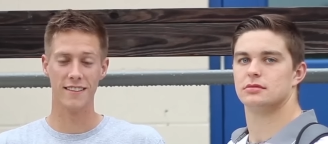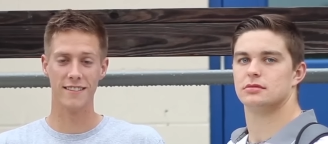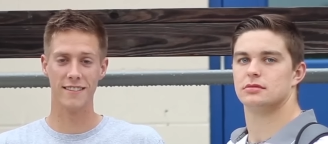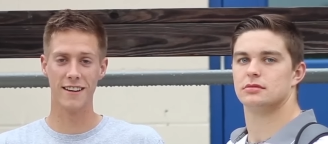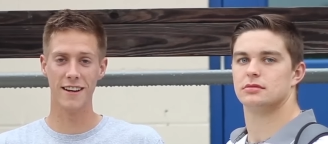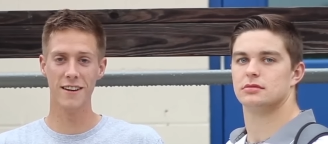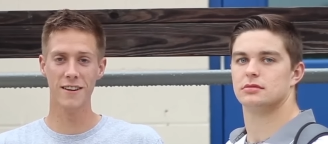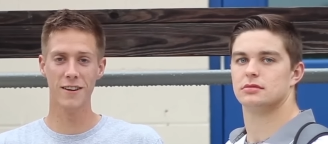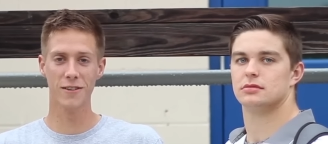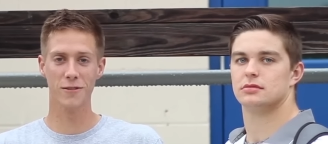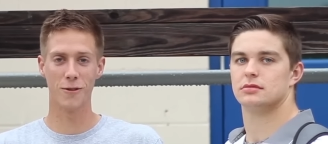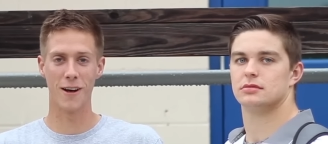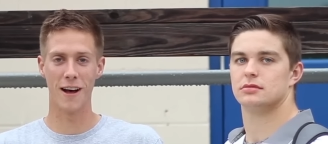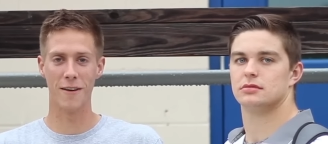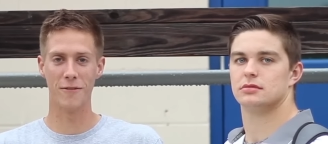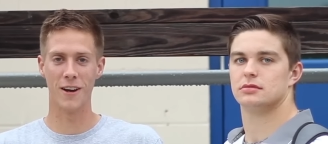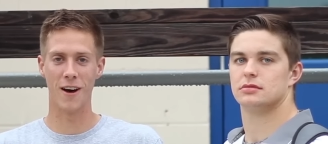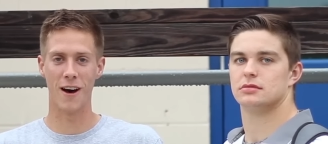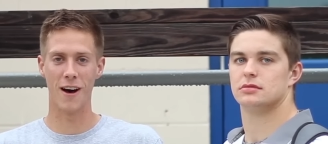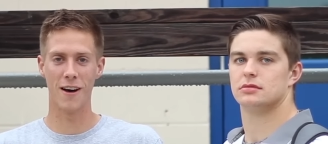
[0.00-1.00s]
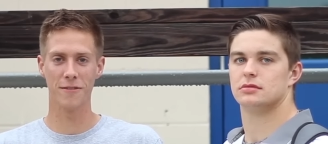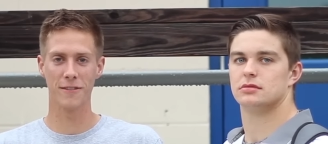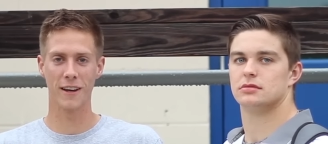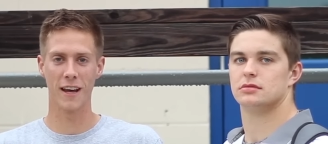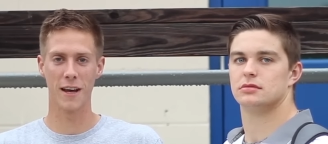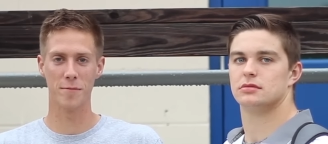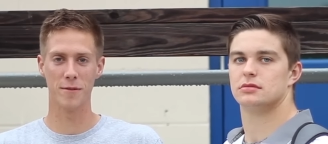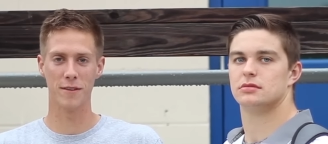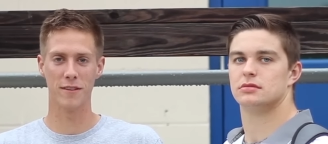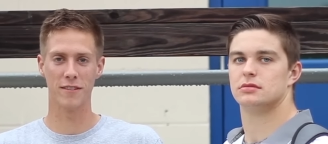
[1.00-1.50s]
Speaker 1: Seniors will have an
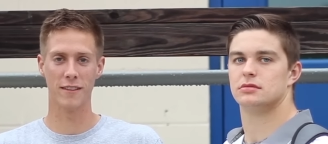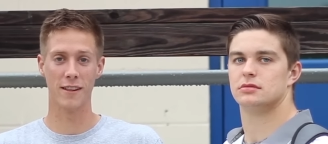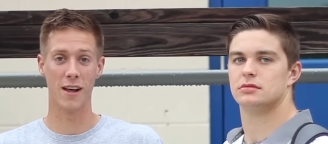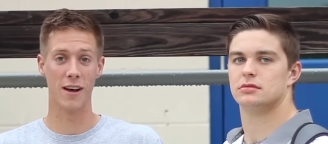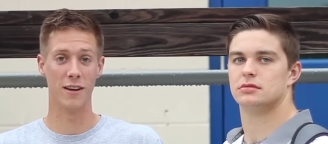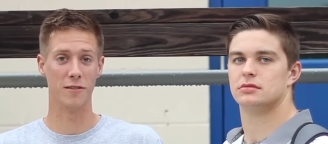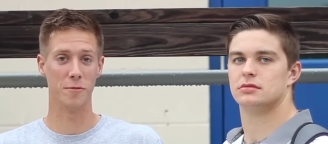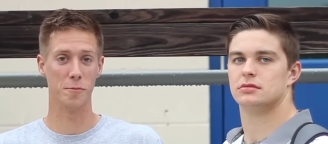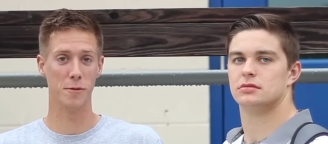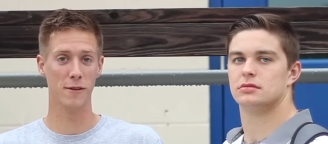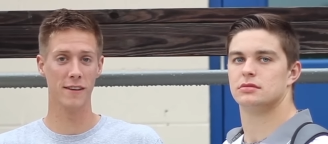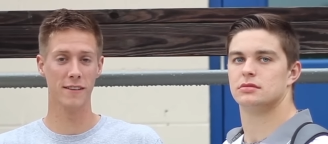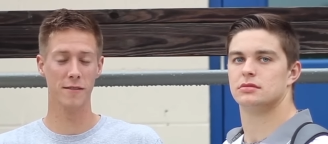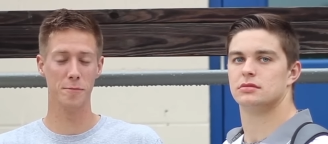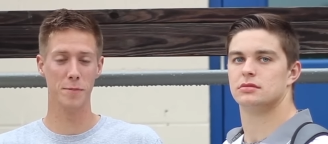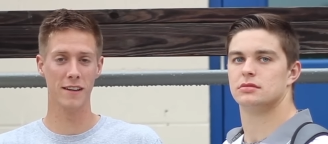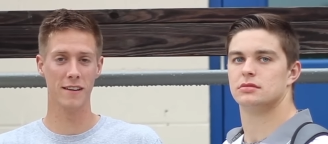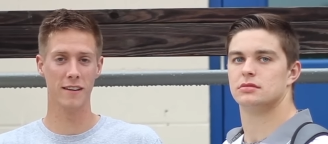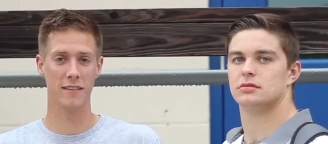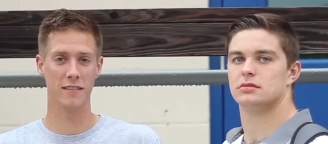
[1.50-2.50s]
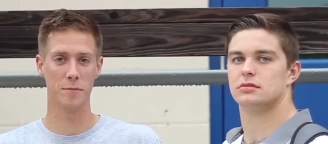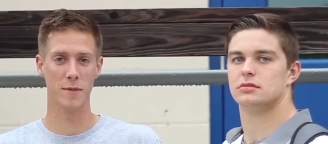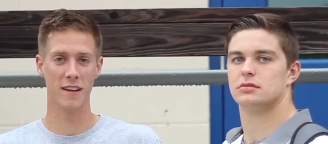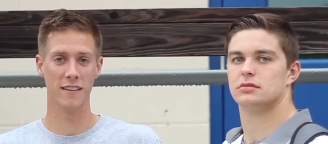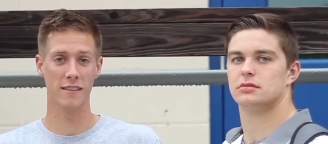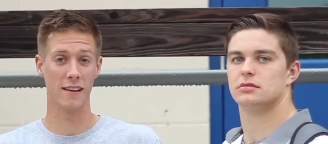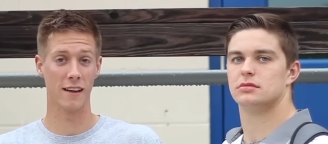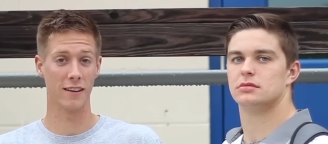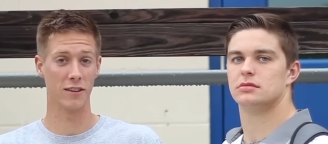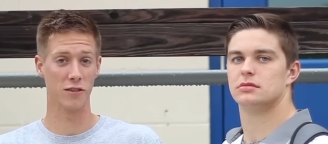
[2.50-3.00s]
off-campus lunch. Please be
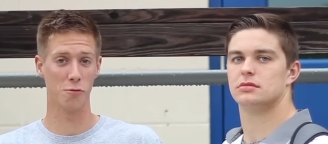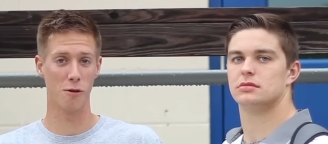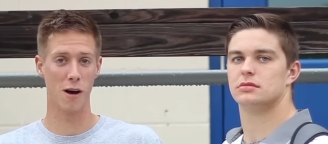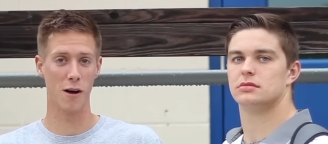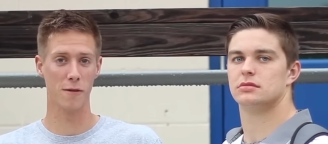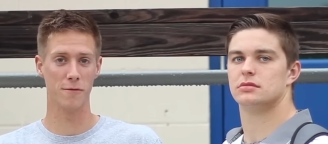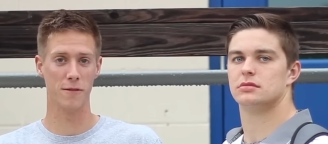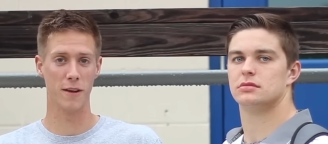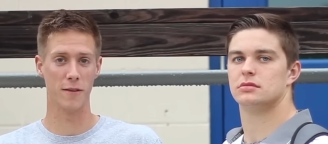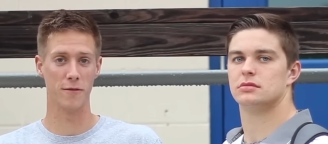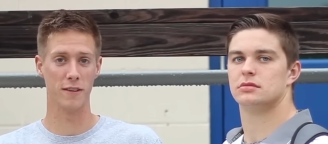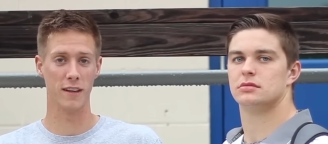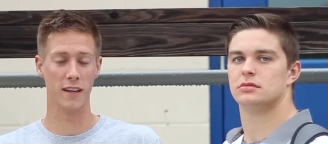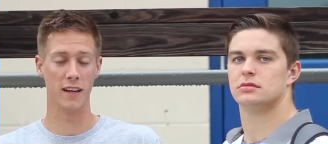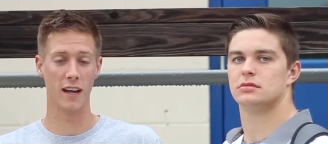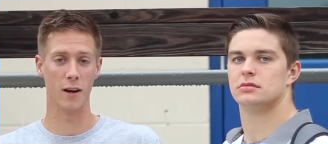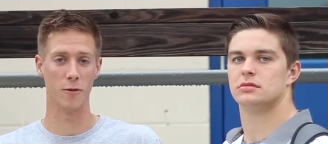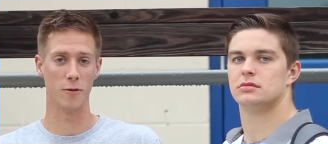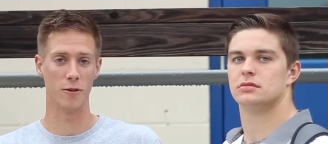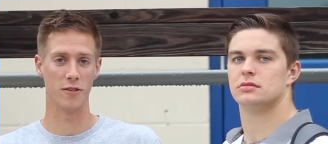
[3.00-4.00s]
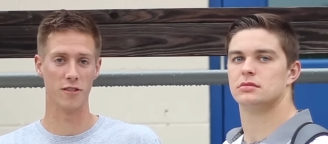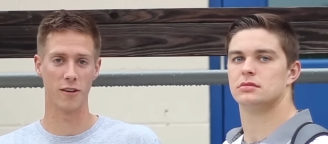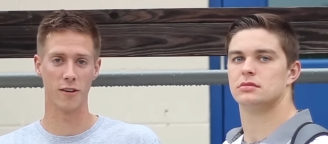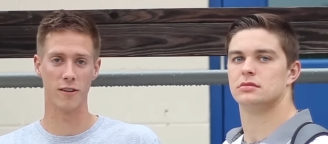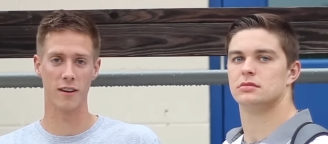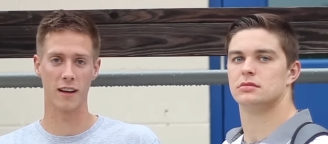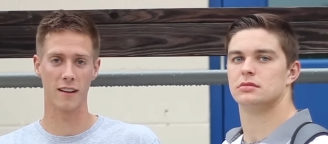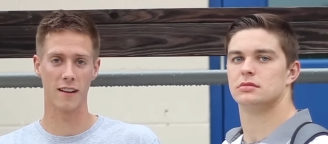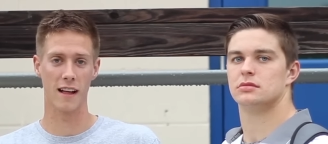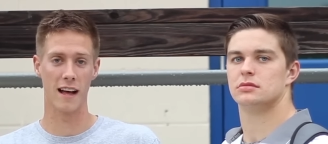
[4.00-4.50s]
dismissed at 1250 and
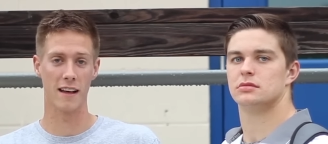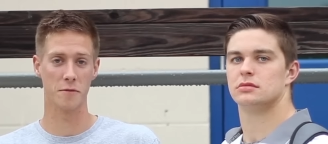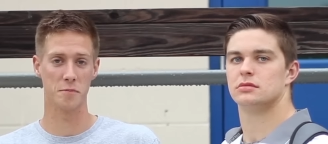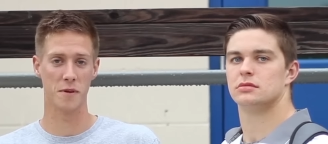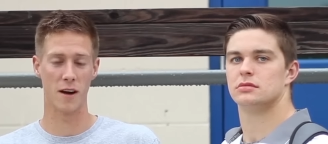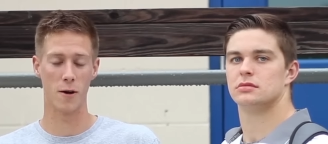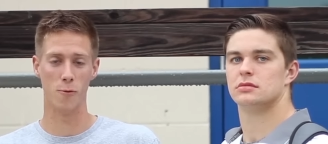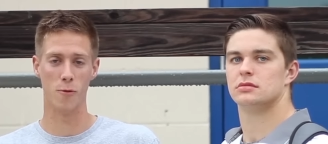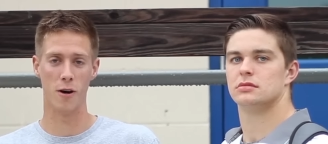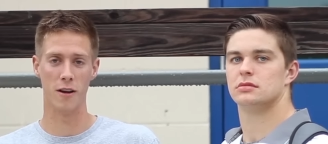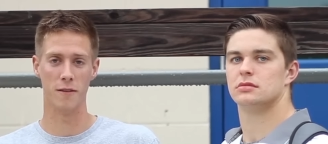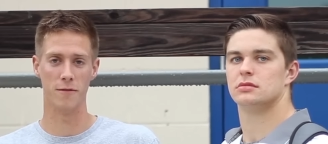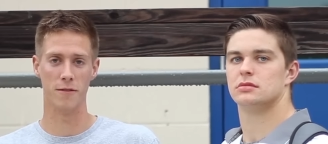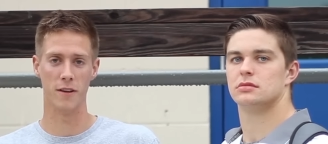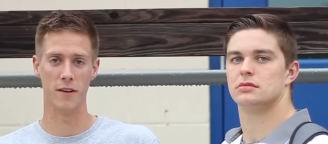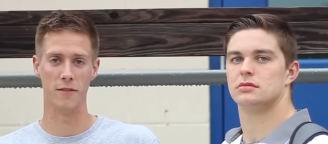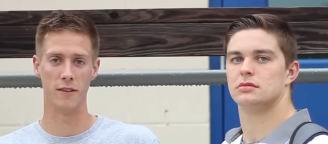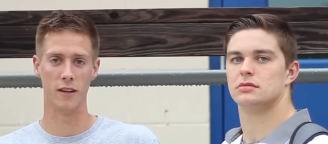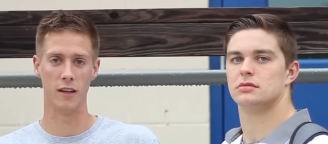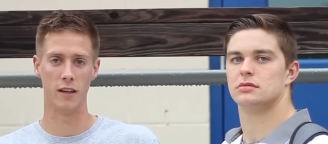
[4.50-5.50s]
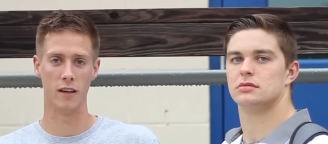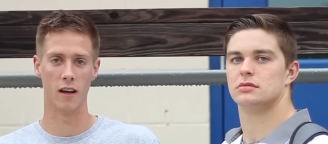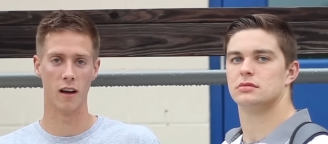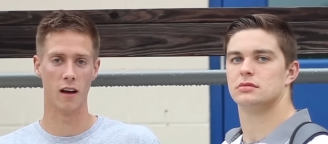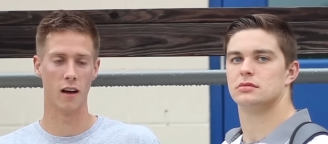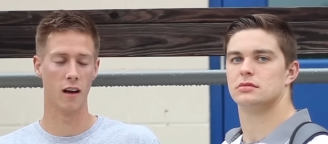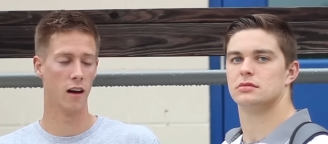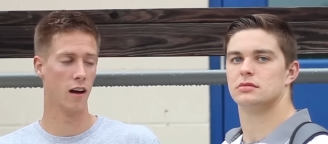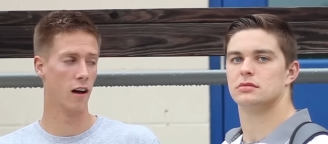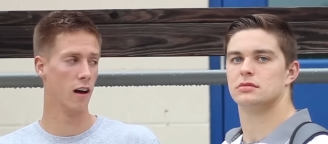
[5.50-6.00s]
return to class by 150.
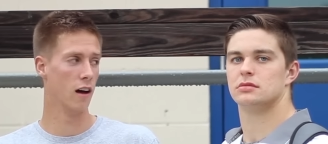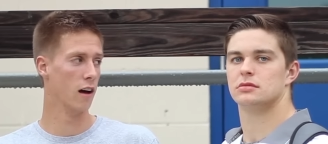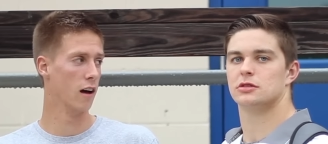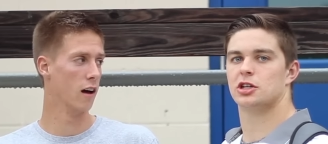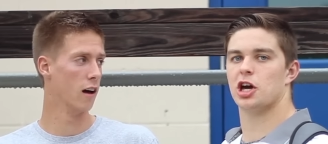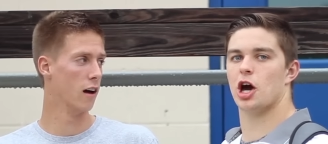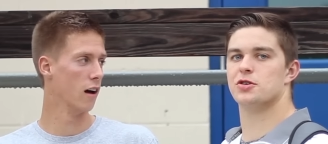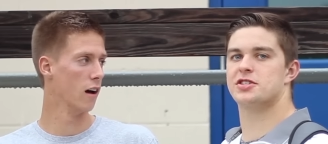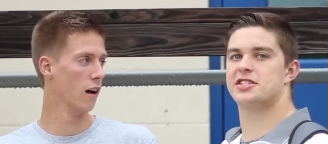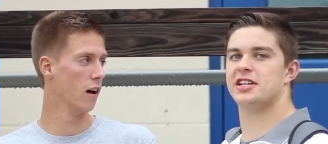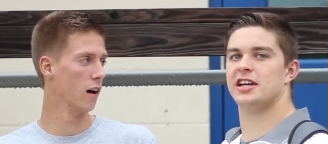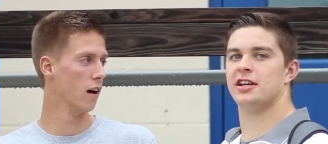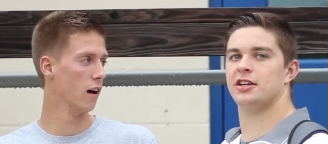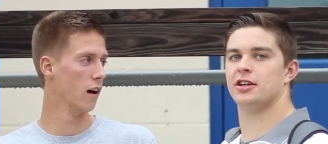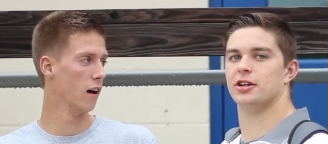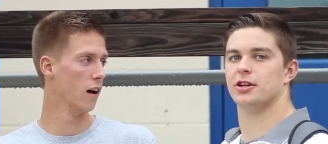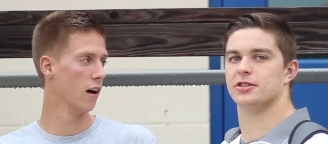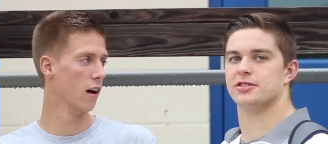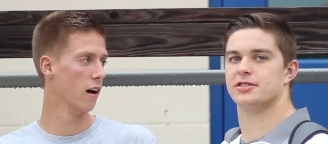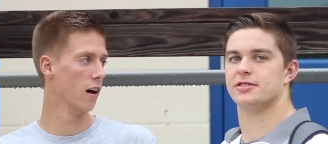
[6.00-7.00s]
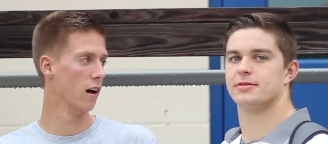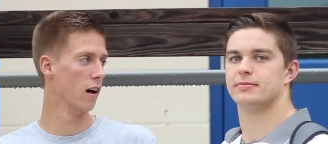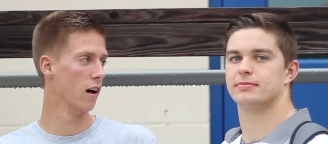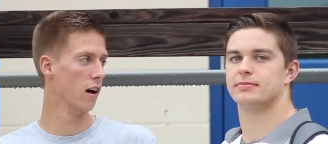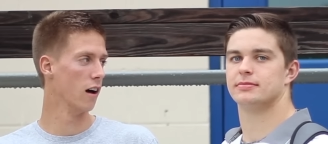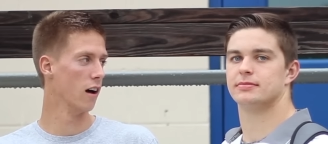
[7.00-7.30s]
Go Seniors!